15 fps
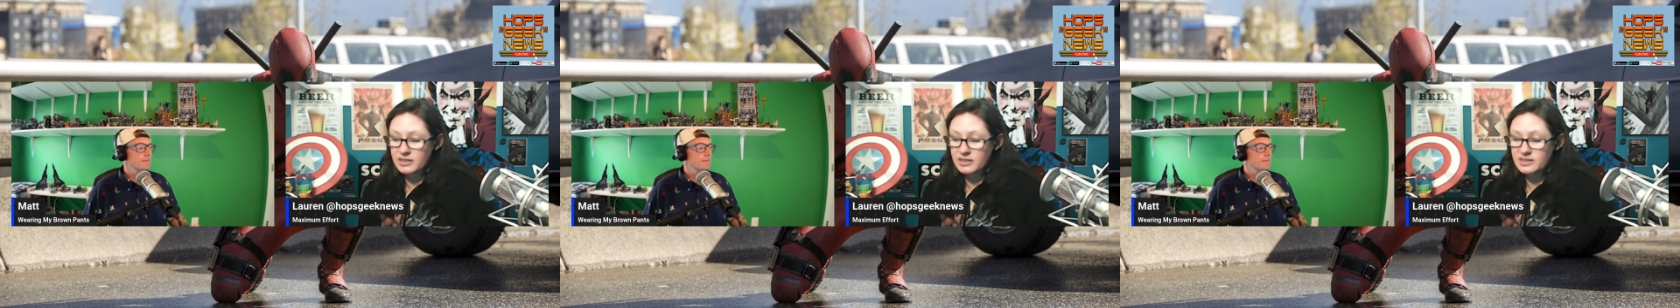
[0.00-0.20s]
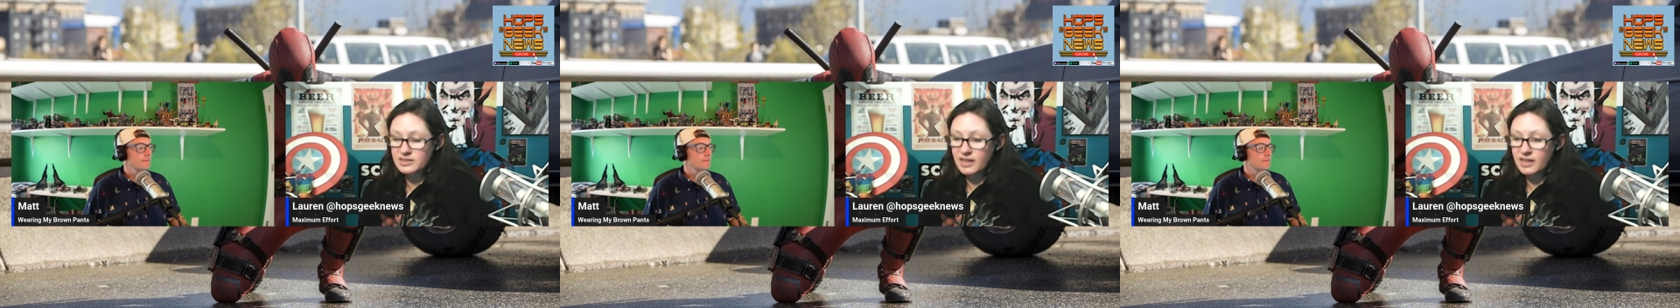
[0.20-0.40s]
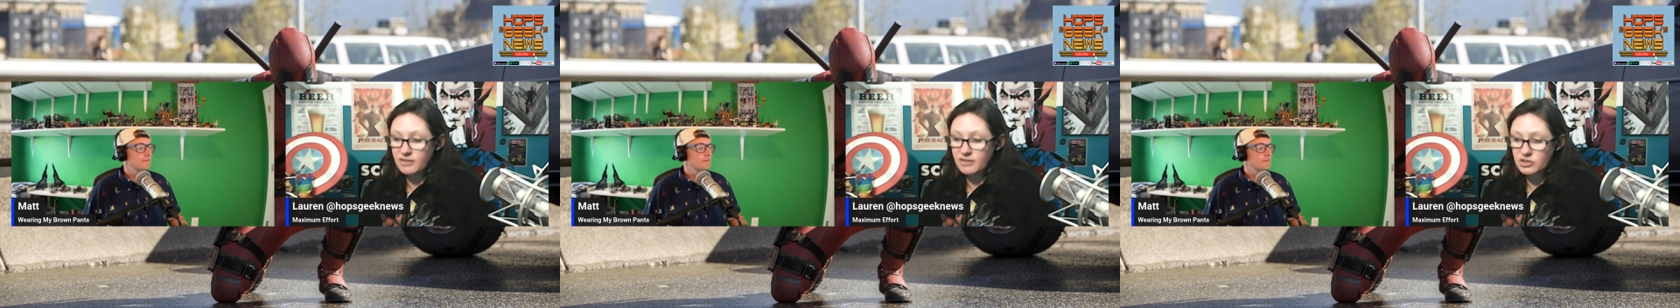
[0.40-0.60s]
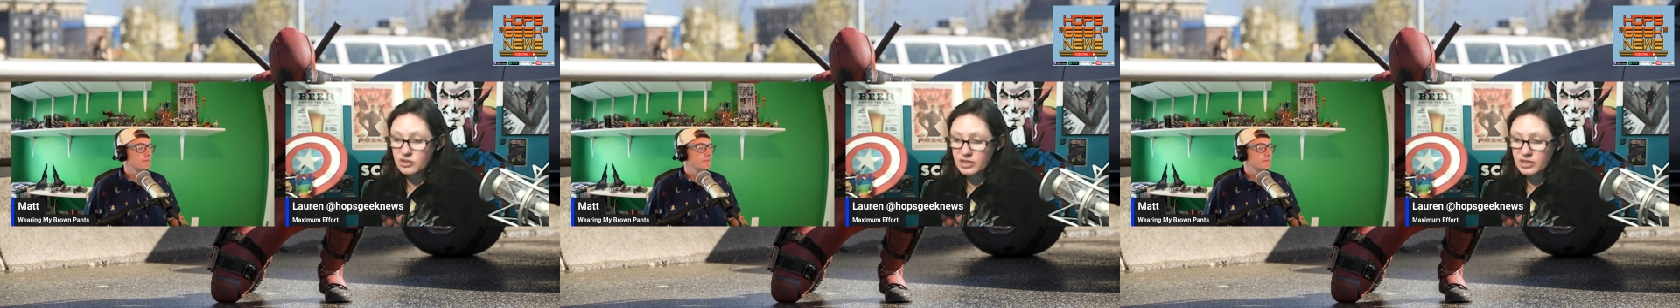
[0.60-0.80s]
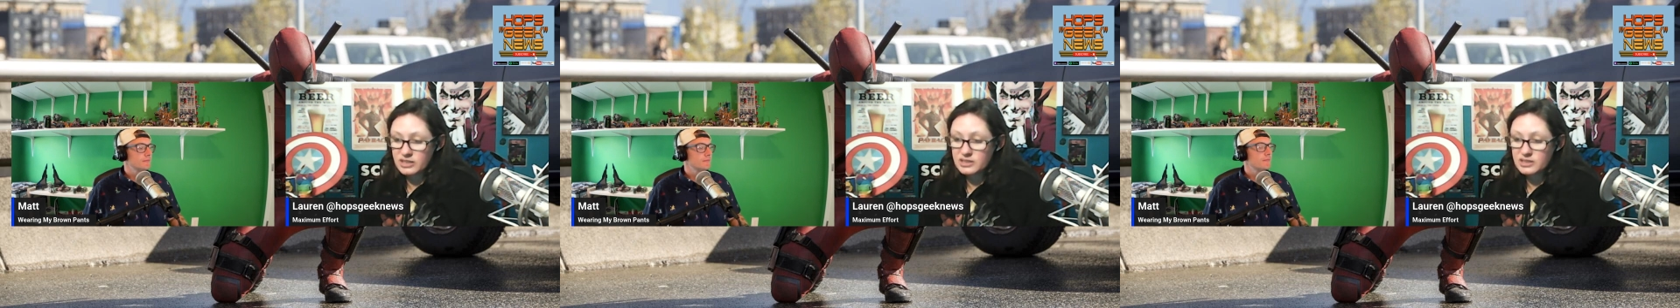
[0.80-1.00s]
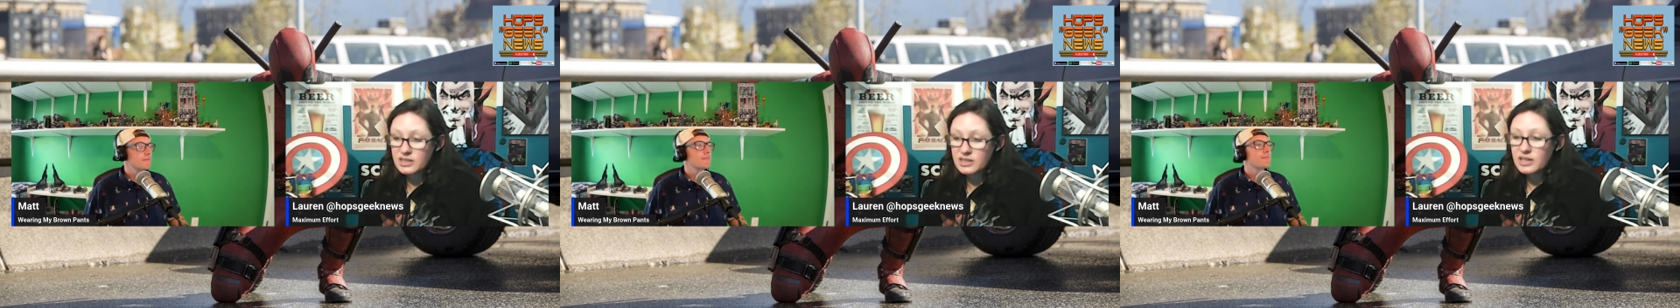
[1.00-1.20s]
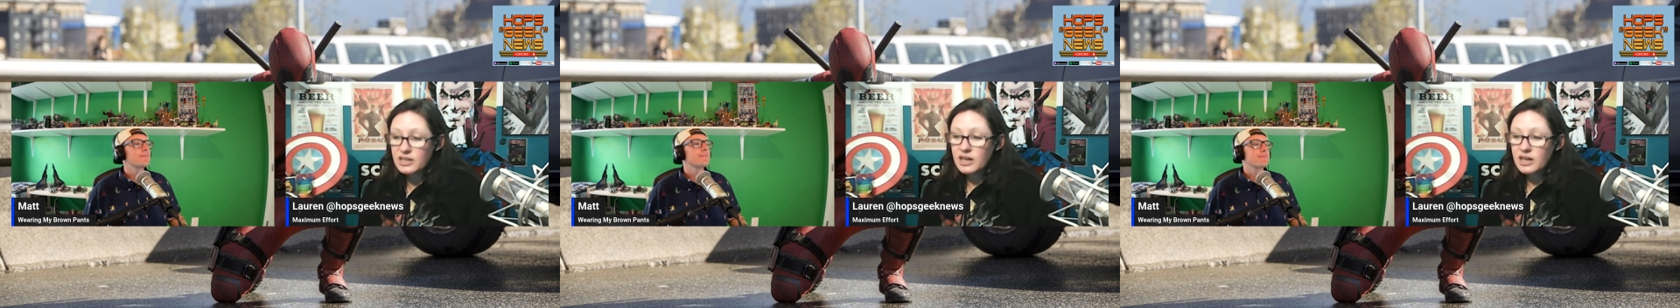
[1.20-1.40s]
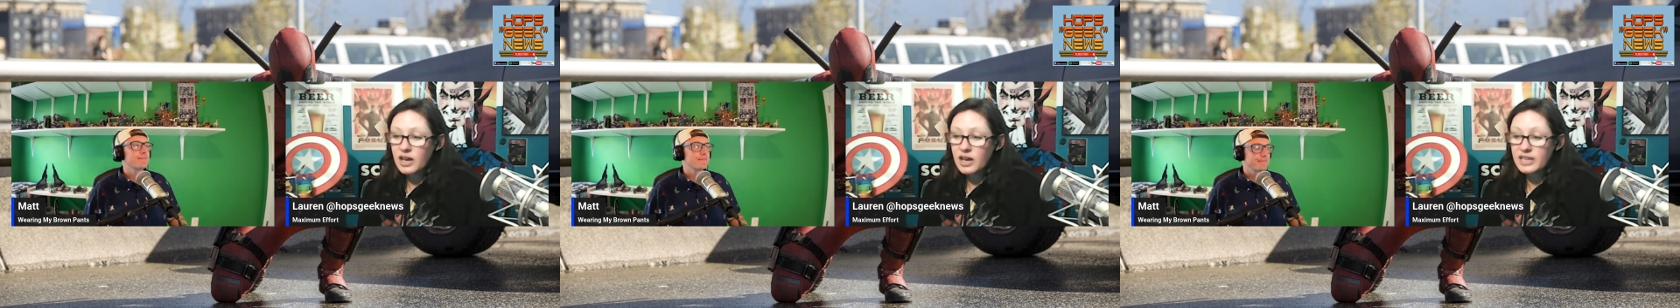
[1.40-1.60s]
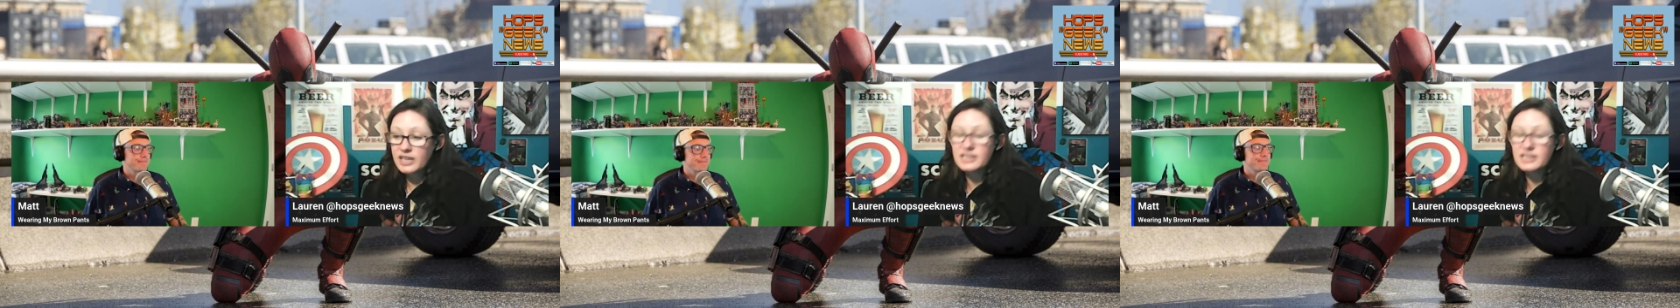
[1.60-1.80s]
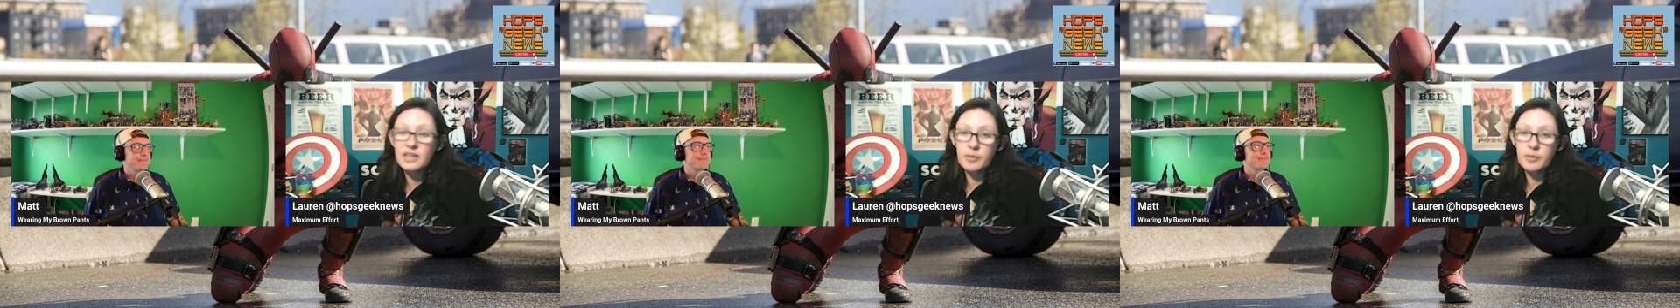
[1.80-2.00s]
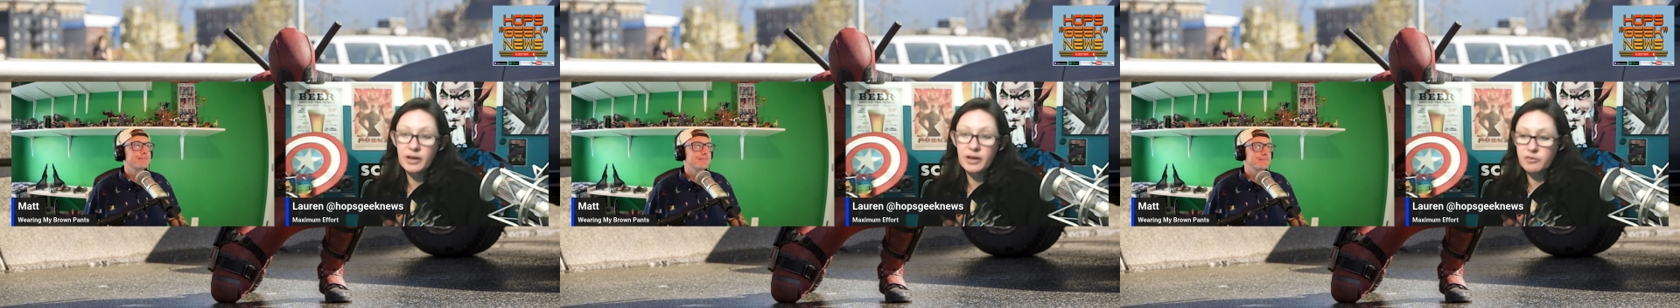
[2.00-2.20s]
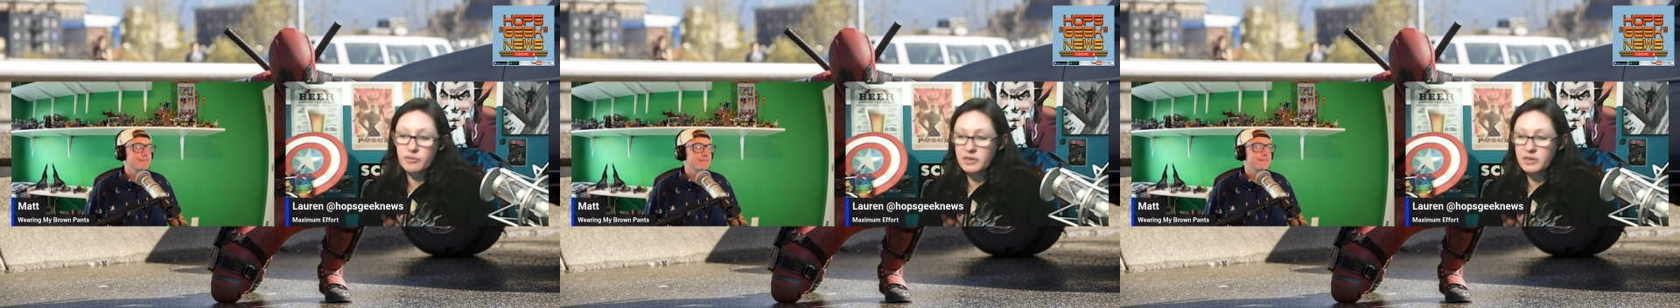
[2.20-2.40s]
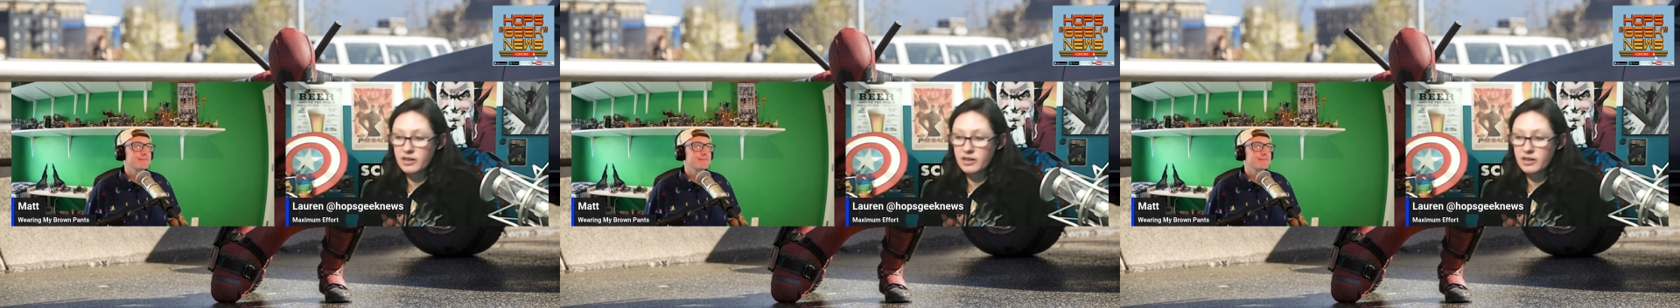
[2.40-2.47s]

to Savage Land. Uh, he did come back from the dead,